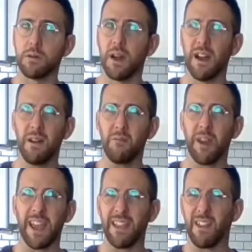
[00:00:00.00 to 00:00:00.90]
When
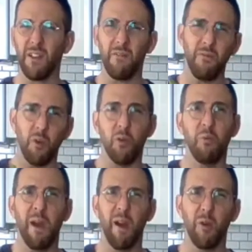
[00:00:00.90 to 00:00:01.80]
I get like a
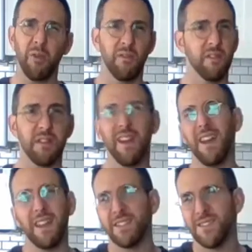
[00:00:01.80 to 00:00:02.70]
full mouth of it,
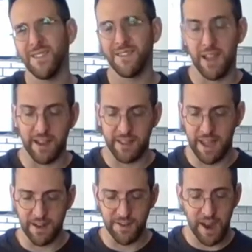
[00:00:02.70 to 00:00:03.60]
it's just not
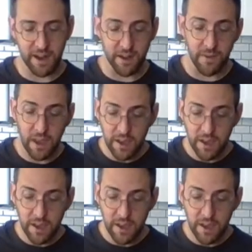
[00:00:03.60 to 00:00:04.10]
that attractive.